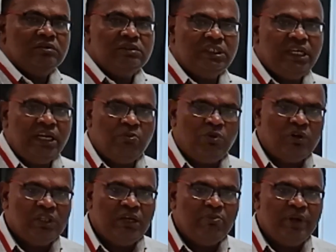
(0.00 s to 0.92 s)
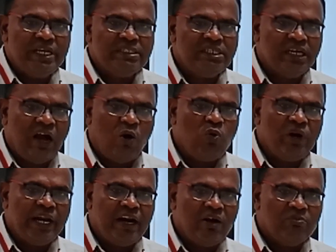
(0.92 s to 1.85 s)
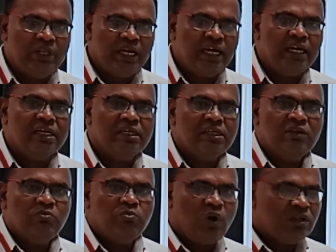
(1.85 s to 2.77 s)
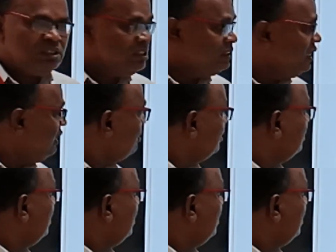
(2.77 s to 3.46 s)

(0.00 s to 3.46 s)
see about the basic outline of the processor.